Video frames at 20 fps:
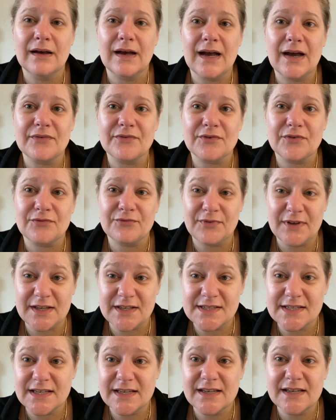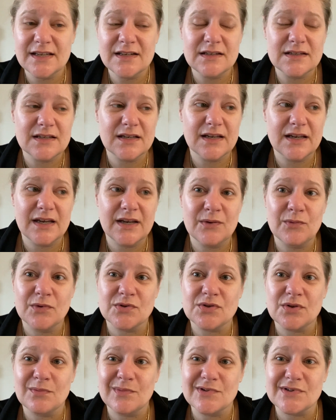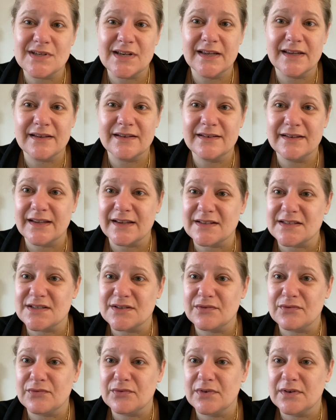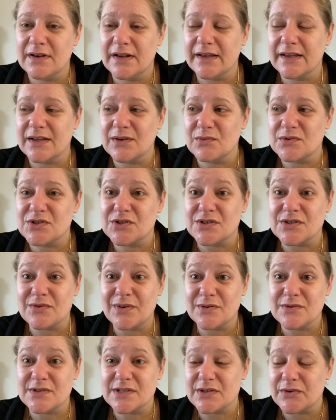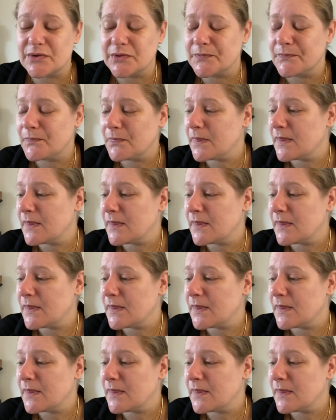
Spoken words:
after fixing it, it was almost like negative, like it was just around zero.